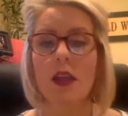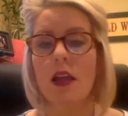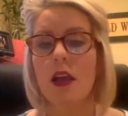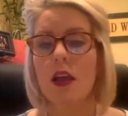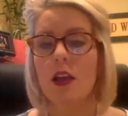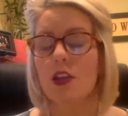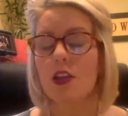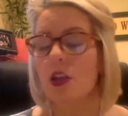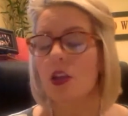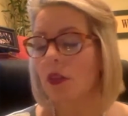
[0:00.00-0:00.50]

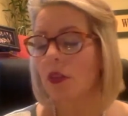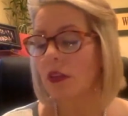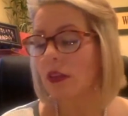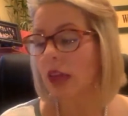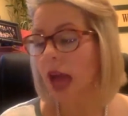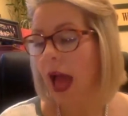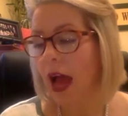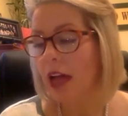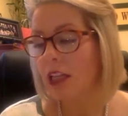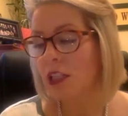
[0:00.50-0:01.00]
You know, the
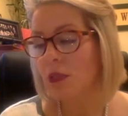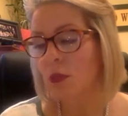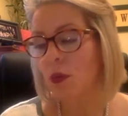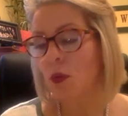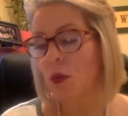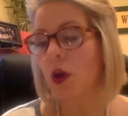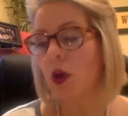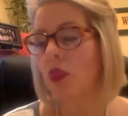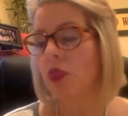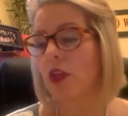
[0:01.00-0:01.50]
last
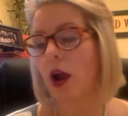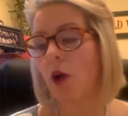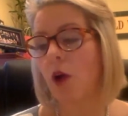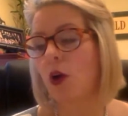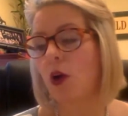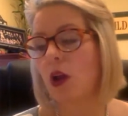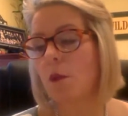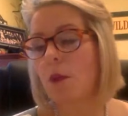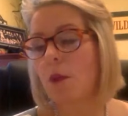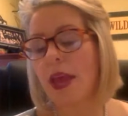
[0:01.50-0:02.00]
point that I want to
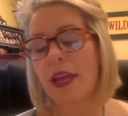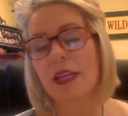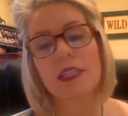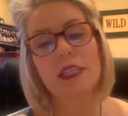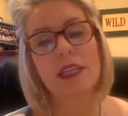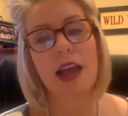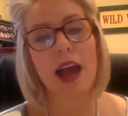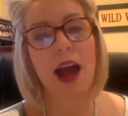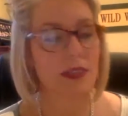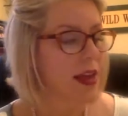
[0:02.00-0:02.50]
make
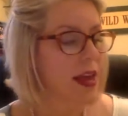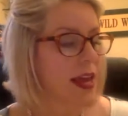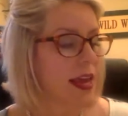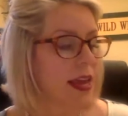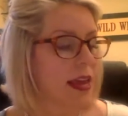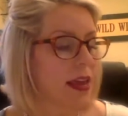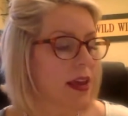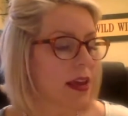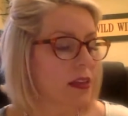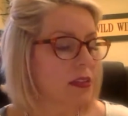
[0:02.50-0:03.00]
tonight
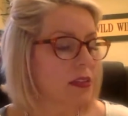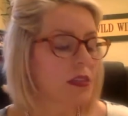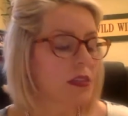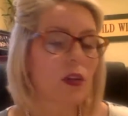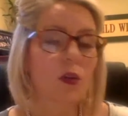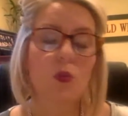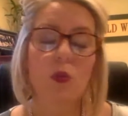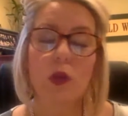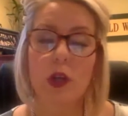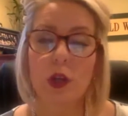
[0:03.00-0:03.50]

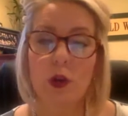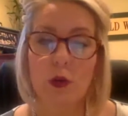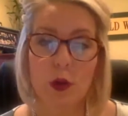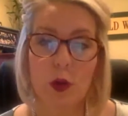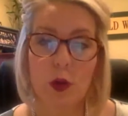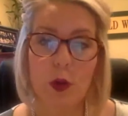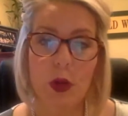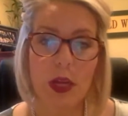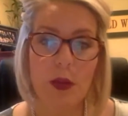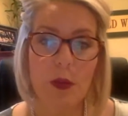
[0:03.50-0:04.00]
is
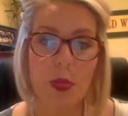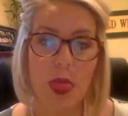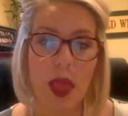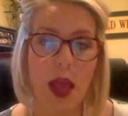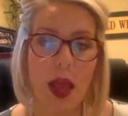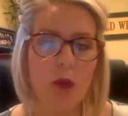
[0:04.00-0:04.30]
recruiting.